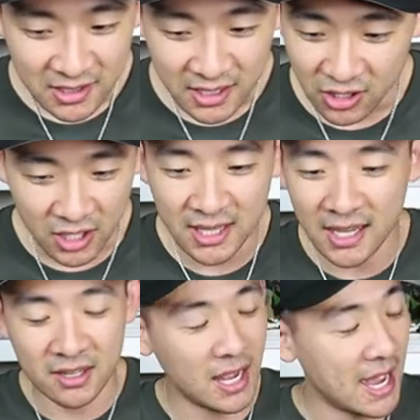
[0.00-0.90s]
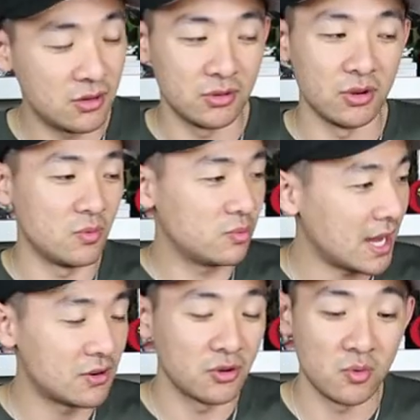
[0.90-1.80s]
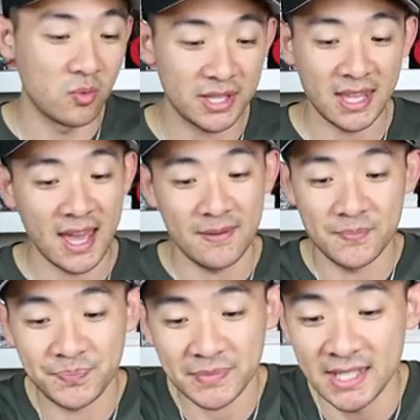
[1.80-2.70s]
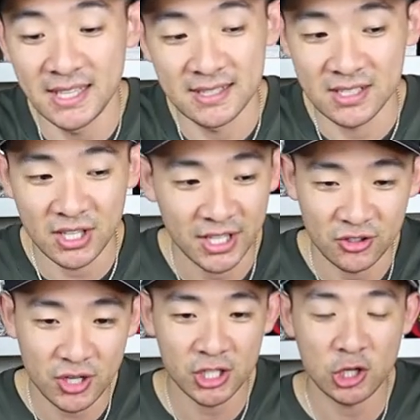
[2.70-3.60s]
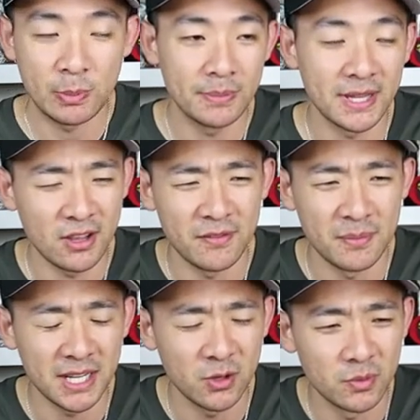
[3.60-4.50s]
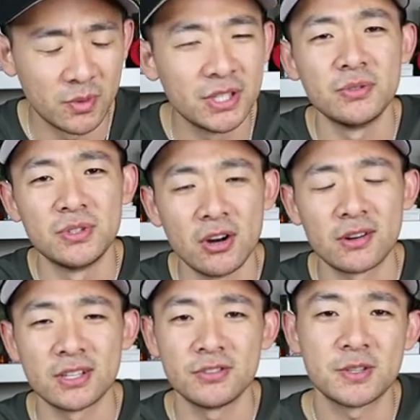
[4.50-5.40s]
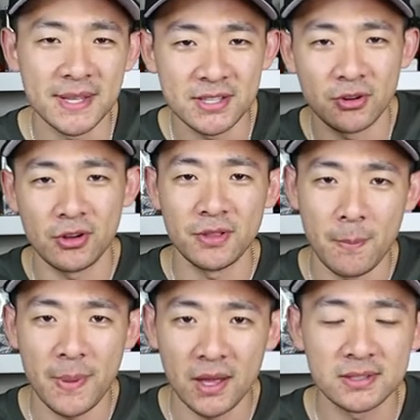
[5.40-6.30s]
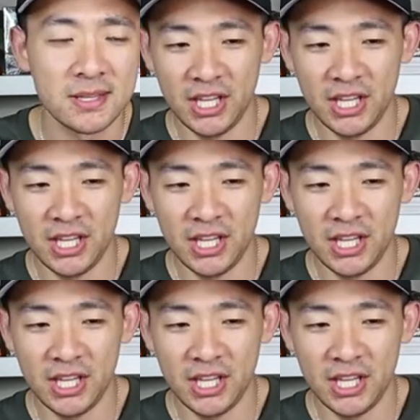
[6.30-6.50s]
looking like a, I don't know, I don't know what that is. It's like you're trying to show people that you have money when really you don't because you spent it all on the belt.